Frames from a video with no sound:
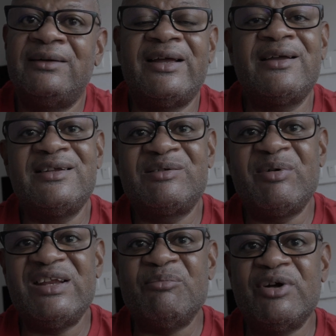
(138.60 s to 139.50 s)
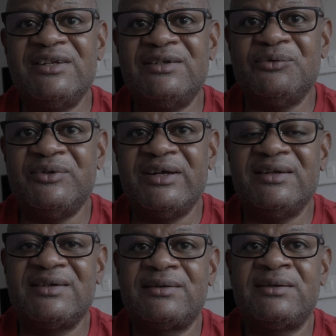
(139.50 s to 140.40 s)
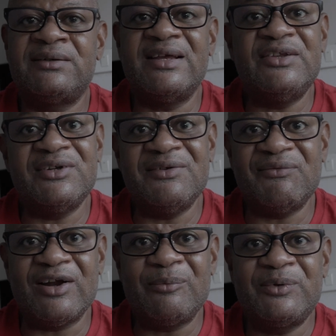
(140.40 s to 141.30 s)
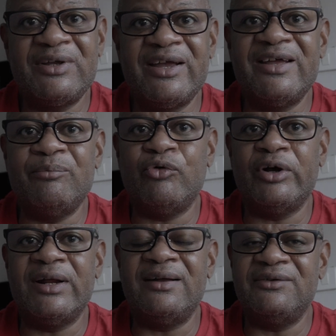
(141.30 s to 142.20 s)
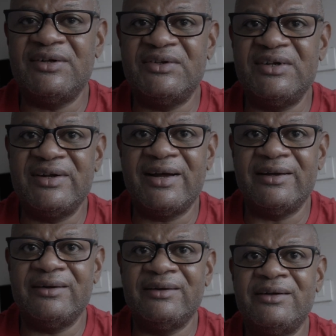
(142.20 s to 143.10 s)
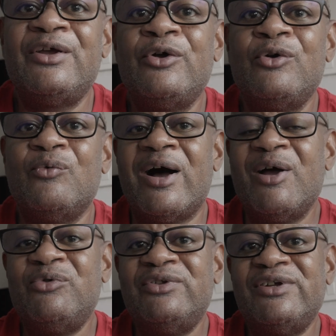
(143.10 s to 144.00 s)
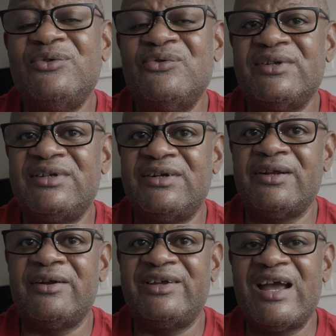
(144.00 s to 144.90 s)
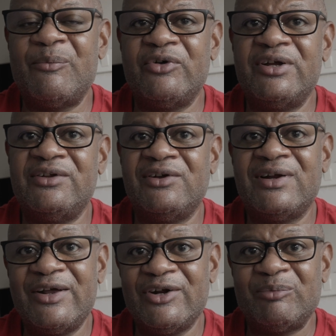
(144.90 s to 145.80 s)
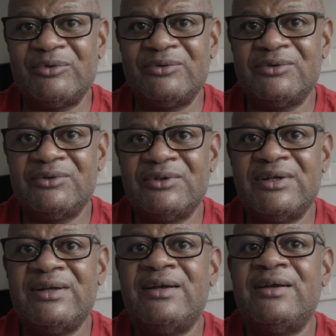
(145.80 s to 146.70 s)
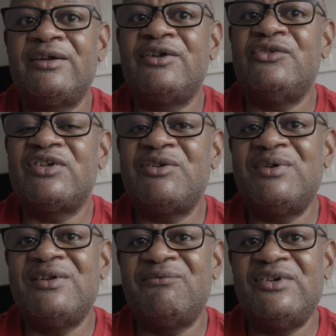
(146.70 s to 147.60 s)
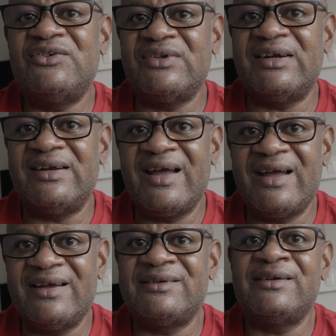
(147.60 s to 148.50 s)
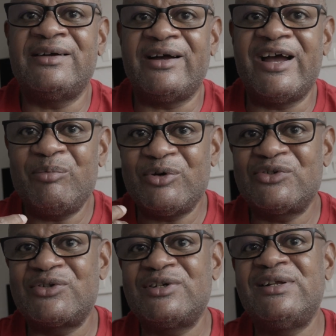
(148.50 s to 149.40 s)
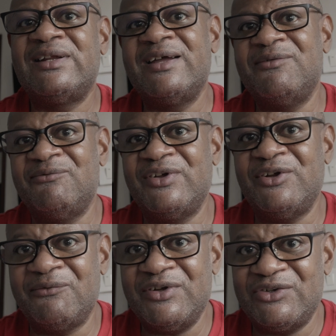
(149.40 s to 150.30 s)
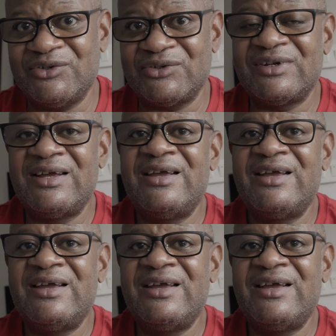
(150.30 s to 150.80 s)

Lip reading: Nikon spent the money to get this sensor developed and brought out into the Z9. Why wouldn't they use it in another camera in their lineup? Considering the features that it has, I personally like video features.